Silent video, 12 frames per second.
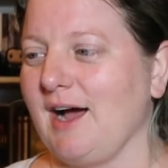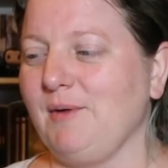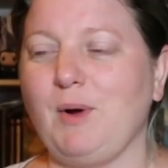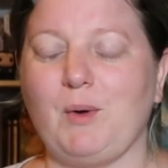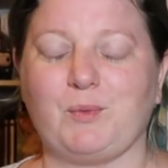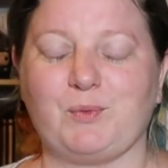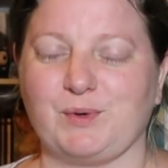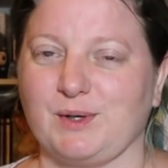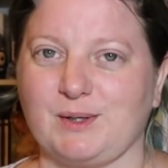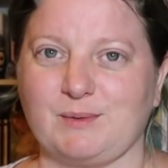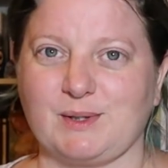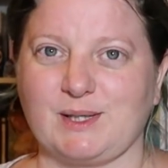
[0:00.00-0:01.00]
I'm
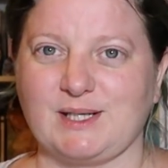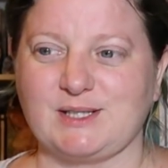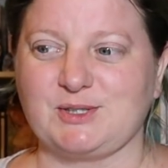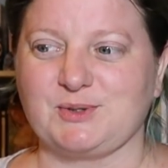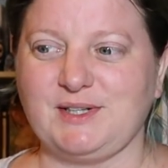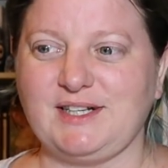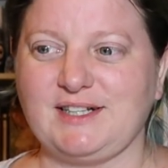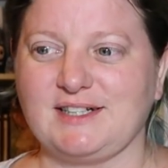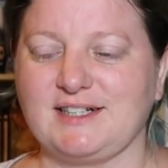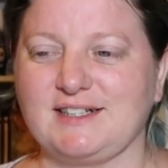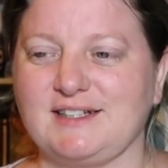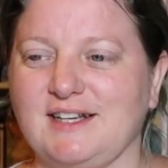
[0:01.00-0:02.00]
really, really enjoying
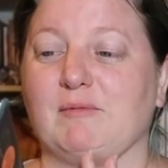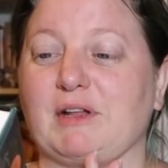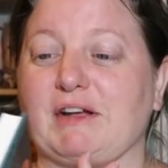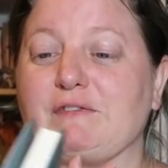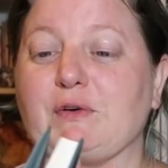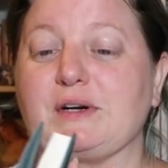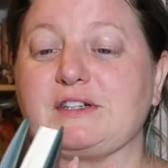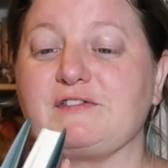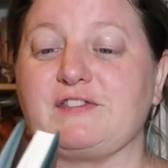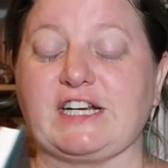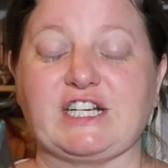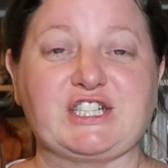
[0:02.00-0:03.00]
it. I'm looking forward to
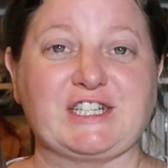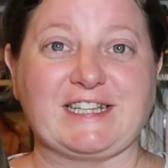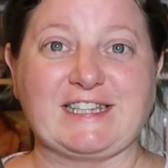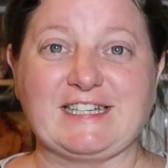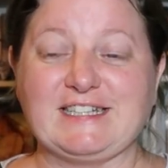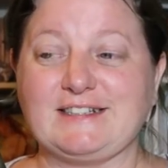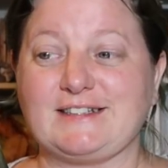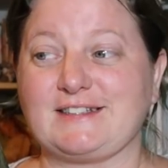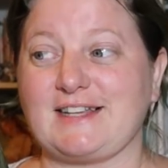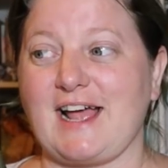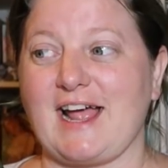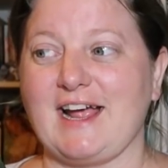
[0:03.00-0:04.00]
finishing
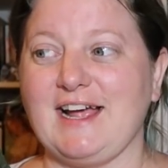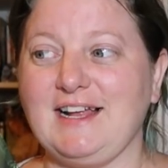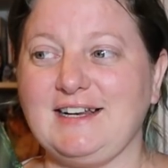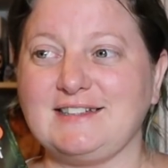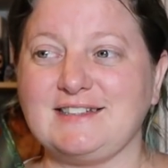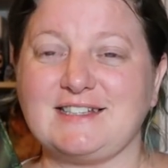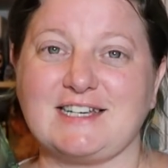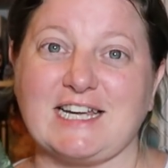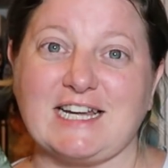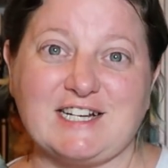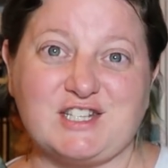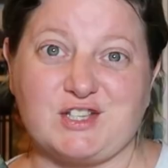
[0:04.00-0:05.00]
this and
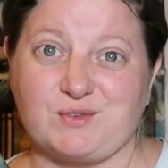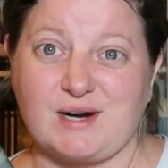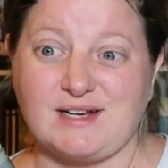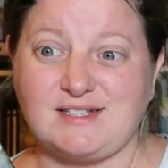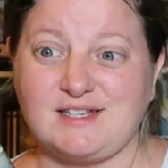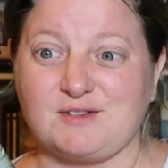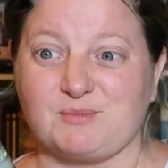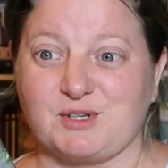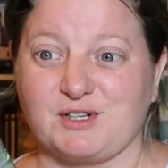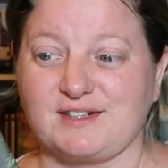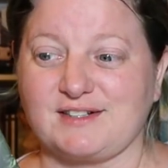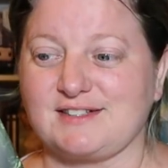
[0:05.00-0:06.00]
getting to the rest of the
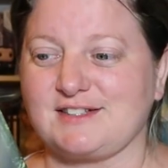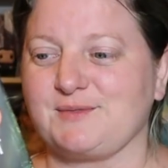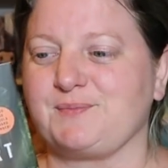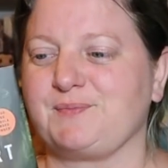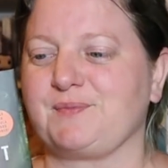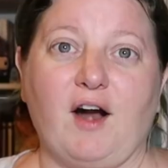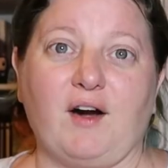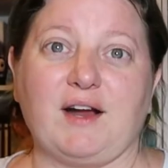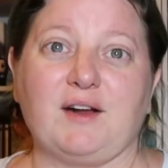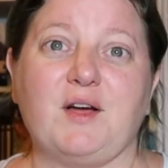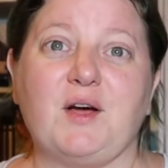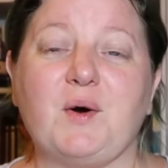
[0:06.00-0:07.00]
books.
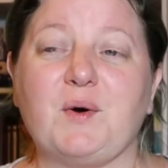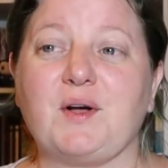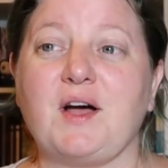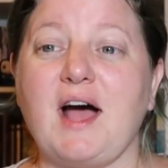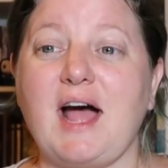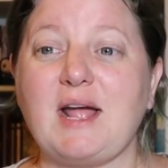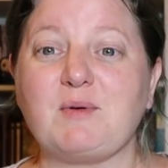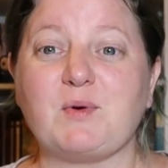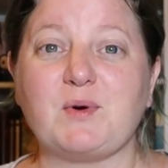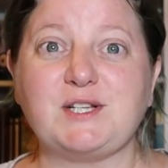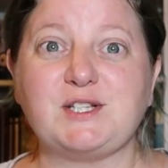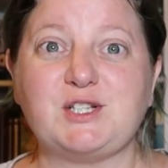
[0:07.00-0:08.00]
Alright, well, I'm
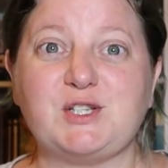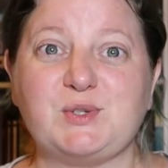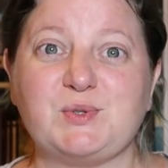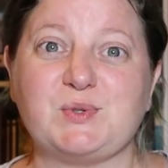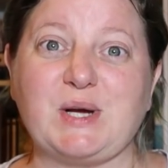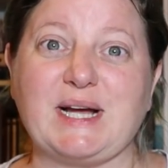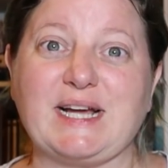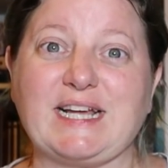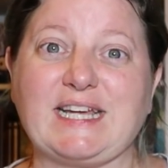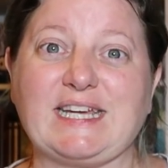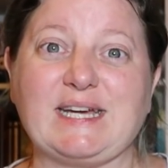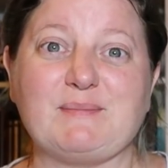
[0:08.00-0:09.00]
going to
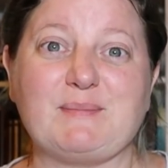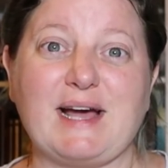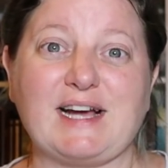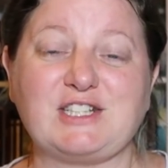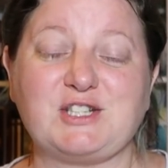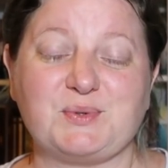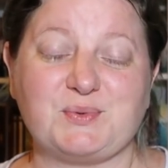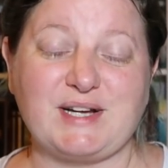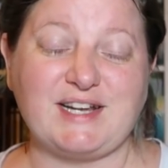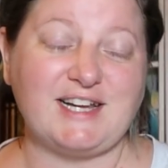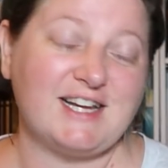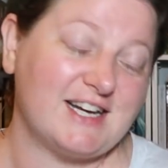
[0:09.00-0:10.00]
get back to
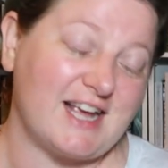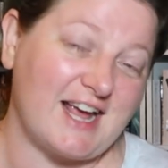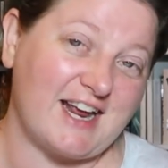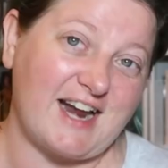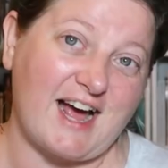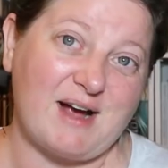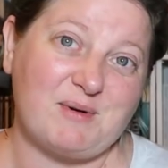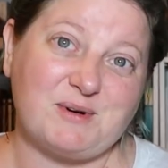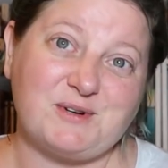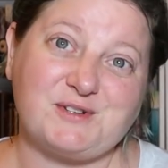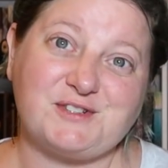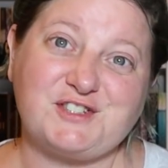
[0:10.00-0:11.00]
reading, and I
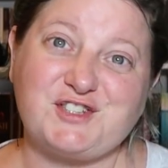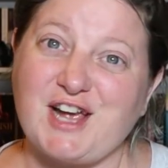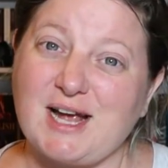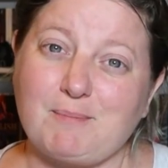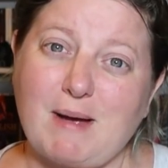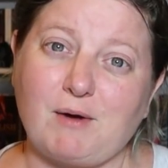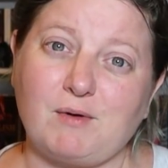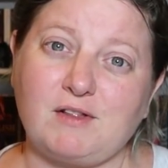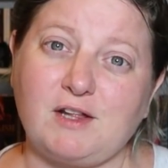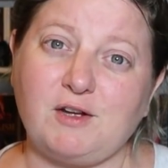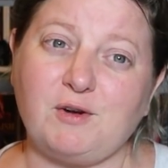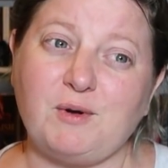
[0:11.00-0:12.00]
will check back
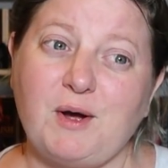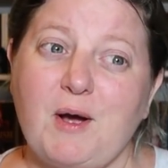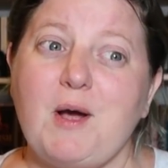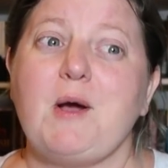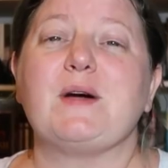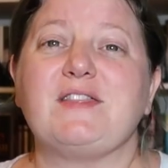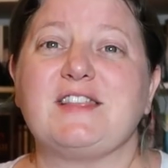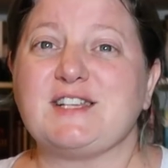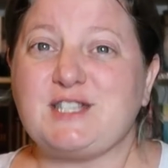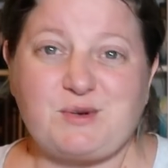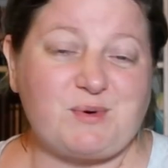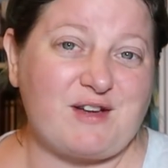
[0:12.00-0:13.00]
with you when
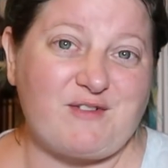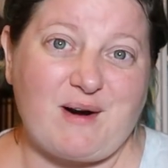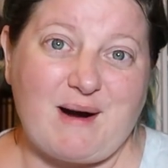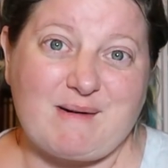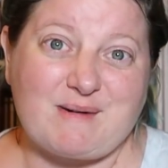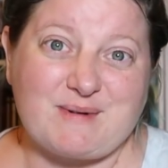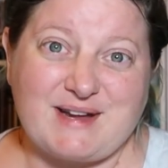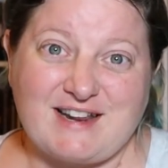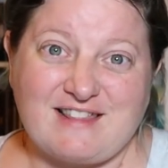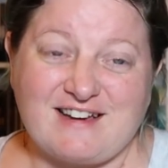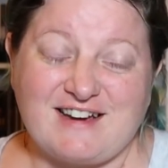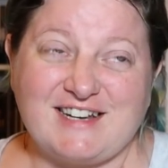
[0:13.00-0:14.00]
this 24-hour
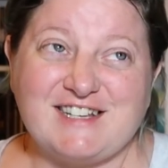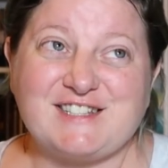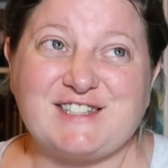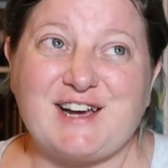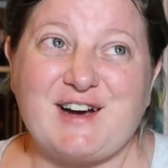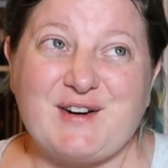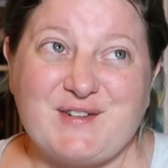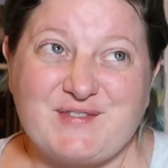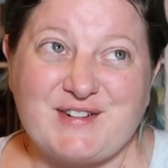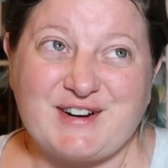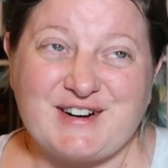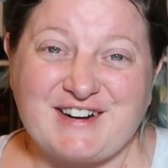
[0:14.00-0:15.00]
readathon is
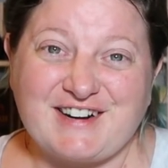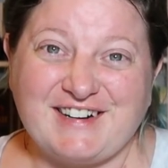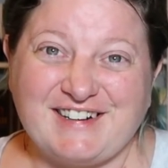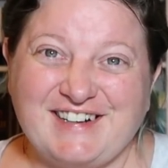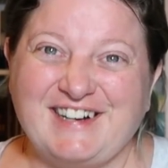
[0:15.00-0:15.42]
over.